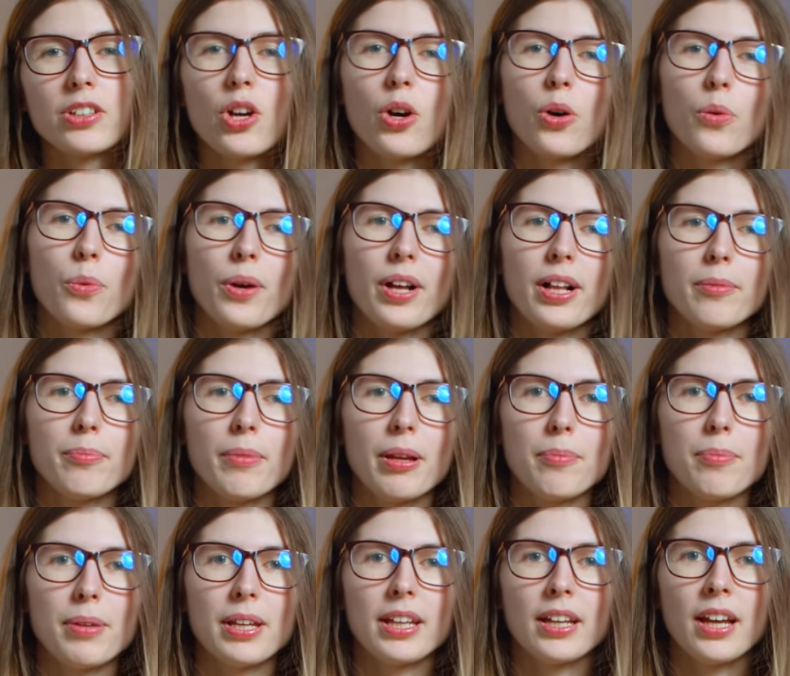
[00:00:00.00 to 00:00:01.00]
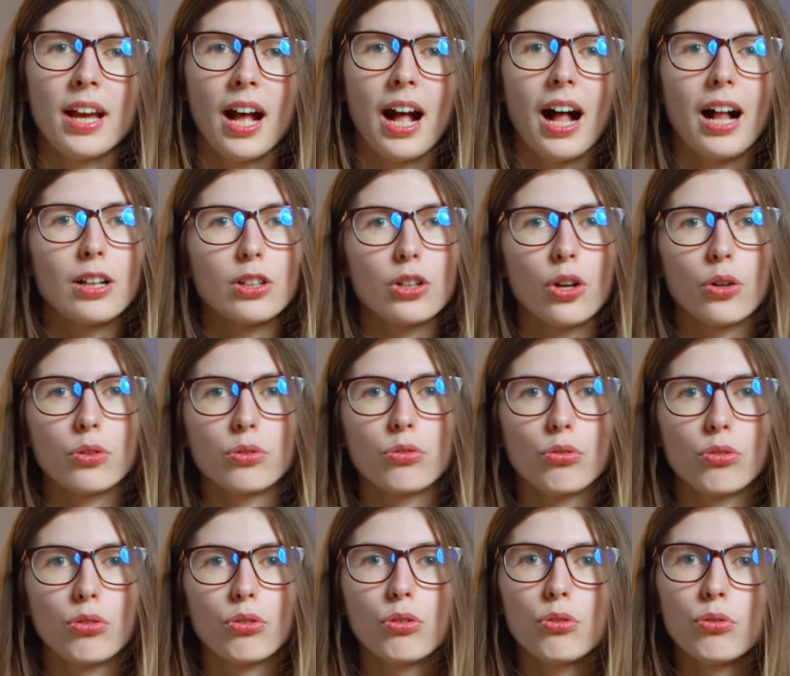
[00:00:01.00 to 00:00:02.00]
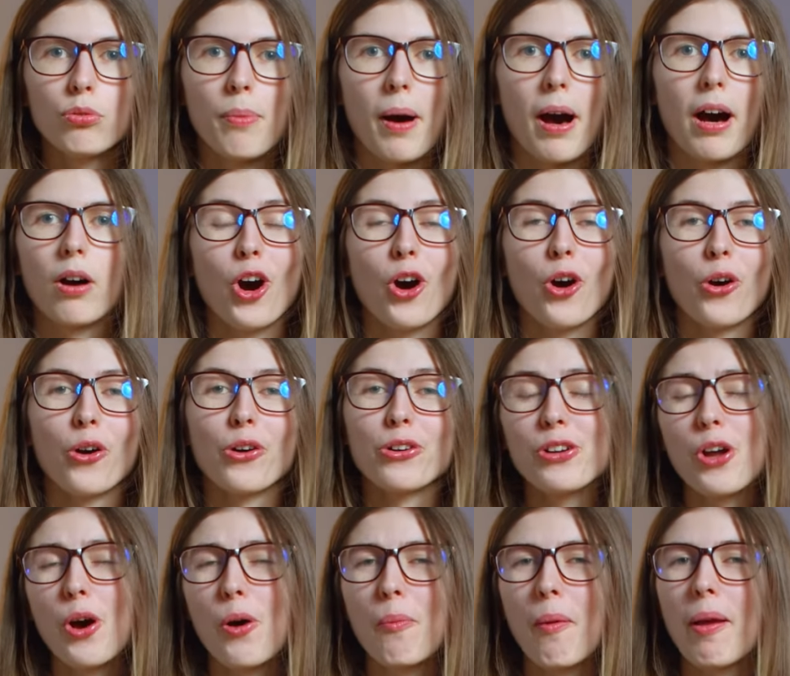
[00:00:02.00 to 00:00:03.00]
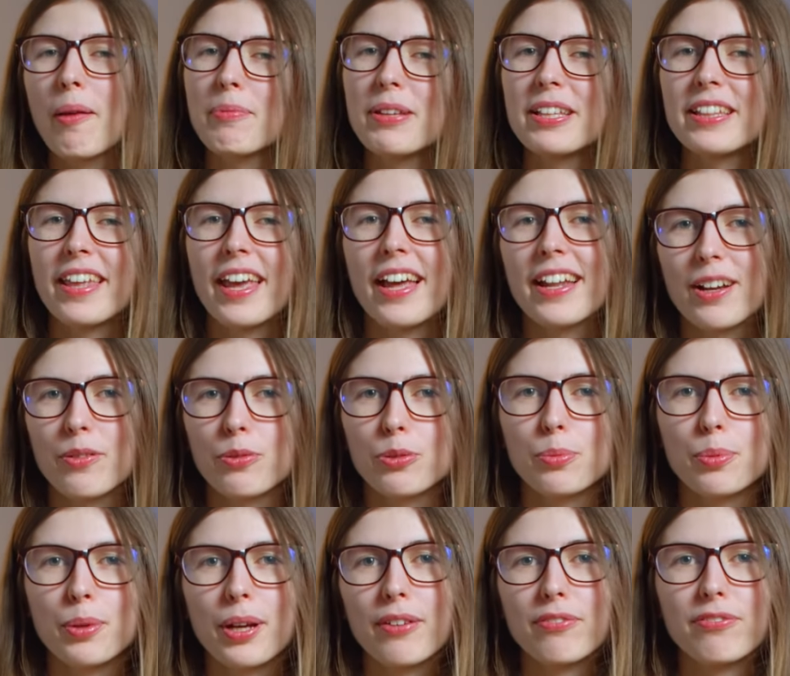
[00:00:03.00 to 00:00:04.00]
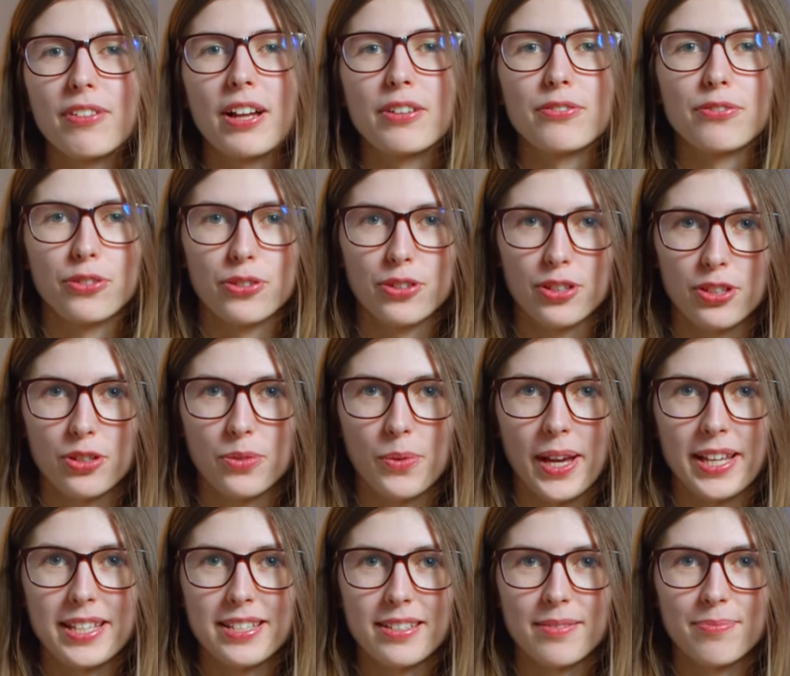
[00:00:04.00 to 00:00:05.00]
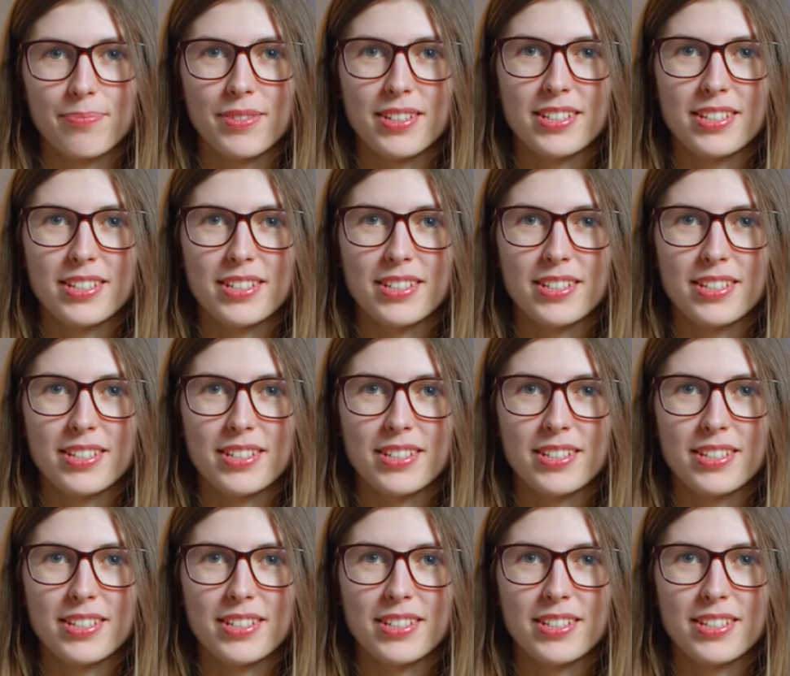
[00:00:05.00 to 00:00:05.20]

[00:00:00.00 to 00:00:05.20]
No, well, maybe I'll go to Cuba, or no, maybe in the end I will book a flight for the US.